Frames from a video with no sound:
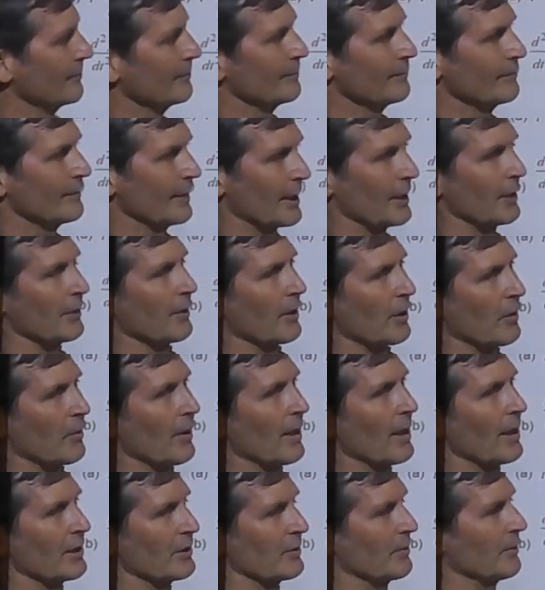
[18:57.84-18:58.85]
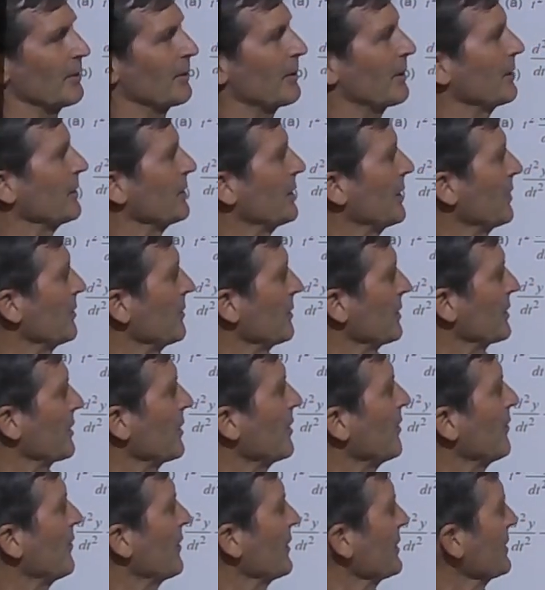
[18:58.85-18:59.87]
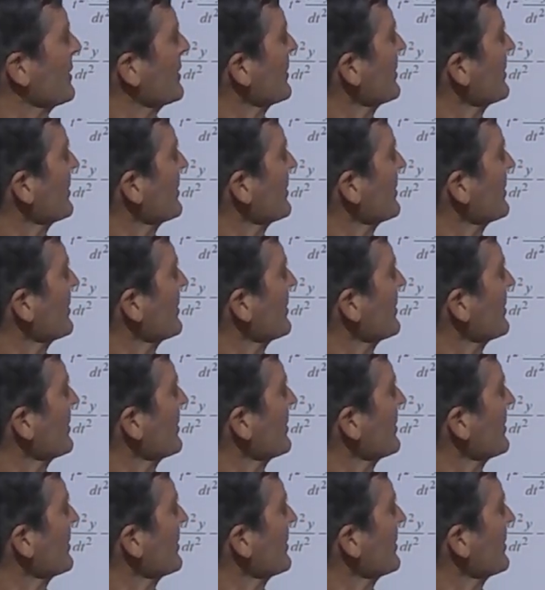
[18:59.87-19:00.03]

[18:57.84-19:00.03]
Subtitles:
linear equation with continuous coefficients